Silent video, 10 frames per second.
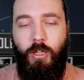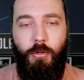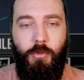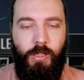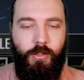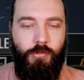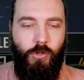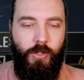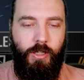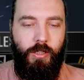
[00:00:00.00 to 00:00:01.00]
where you're
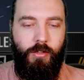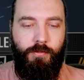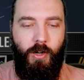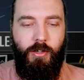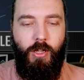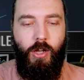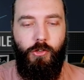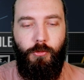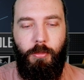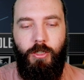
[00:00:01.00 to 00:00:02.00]
running very high
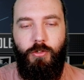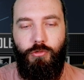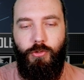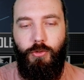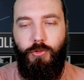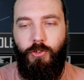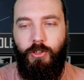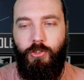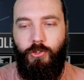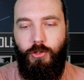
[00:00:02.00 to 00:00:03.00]
speed cruisers.